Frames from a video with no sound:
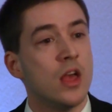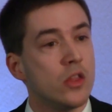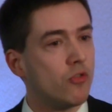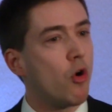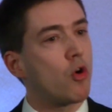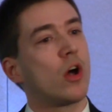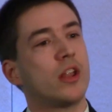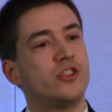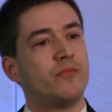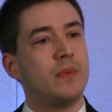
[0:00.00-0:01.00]
the Royal College
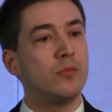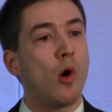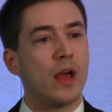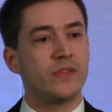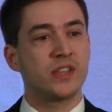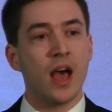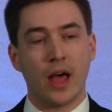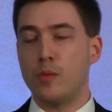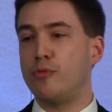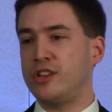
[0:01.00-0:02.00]
of Midwives, and
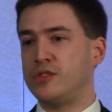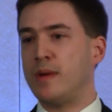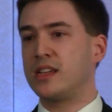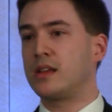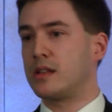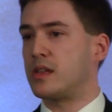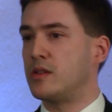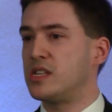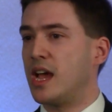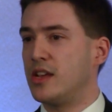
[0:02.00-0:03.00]
the British Medical
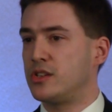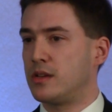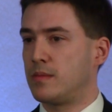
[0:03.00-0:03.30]
Association.